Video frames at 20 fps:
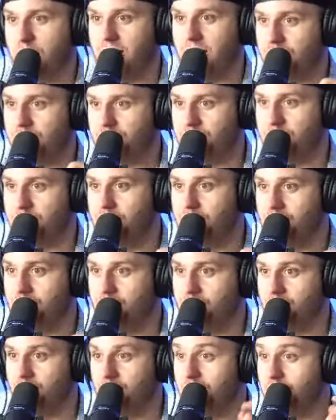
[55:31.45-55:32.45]

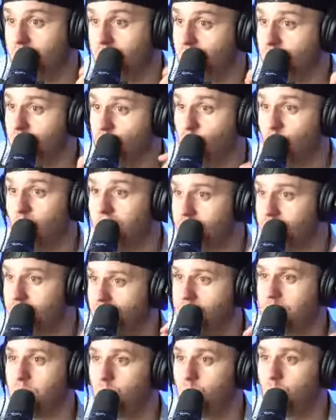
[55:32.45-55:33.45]
If you want to get
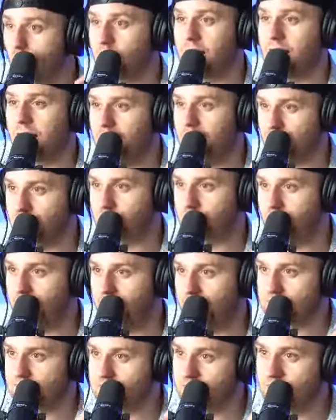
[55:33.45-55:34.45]
more
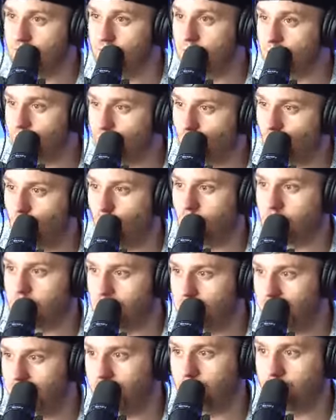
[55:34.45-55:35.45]
contracts, form
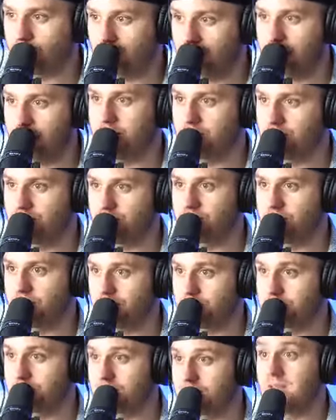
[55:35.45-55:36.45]
better
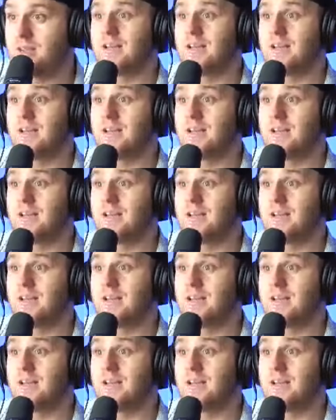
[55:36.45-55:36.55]
relationships.